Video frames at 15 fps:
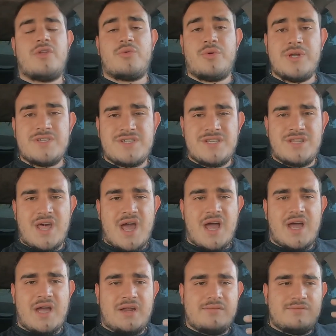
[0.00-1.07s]
reason
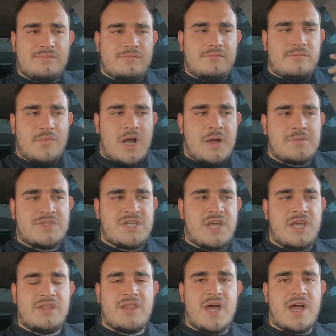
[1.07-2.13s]
that I'm
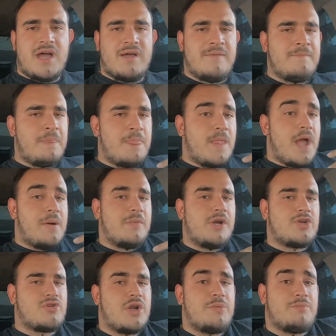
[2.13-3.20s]
saying that I'm going
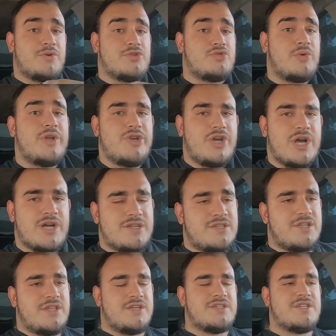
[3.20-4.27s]
to try to persuade you guys
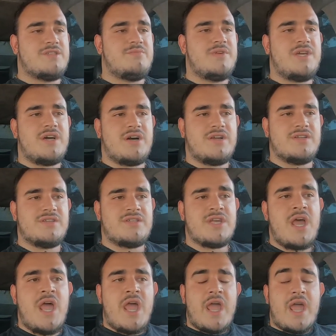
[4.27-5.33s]
to this is because,
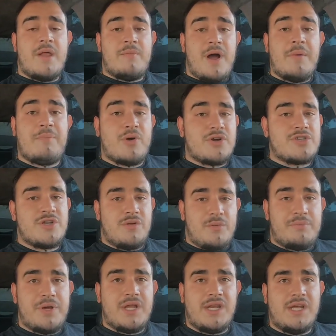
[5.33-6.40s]
in my personal
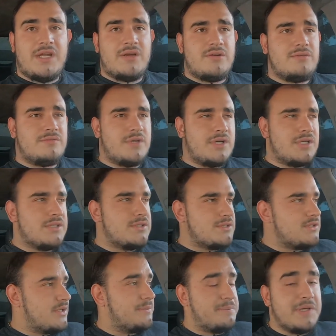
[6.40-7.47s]
opinion,
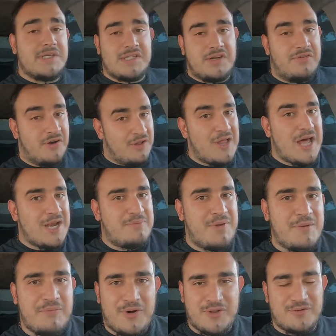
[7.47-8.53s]
and the opinion of a lot of
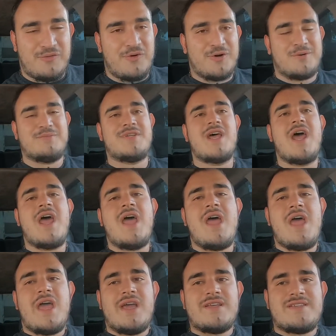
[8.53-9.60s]
people on the forums,
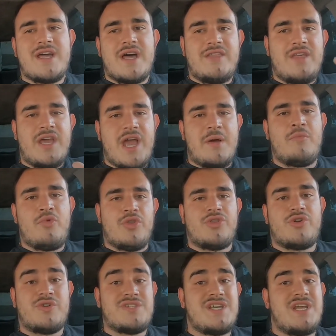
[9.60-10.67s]
is that the
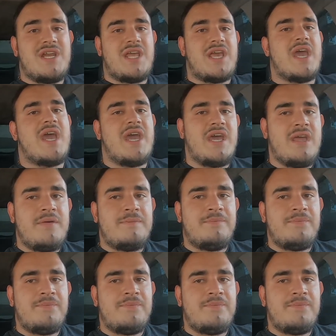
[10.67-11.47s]
M113K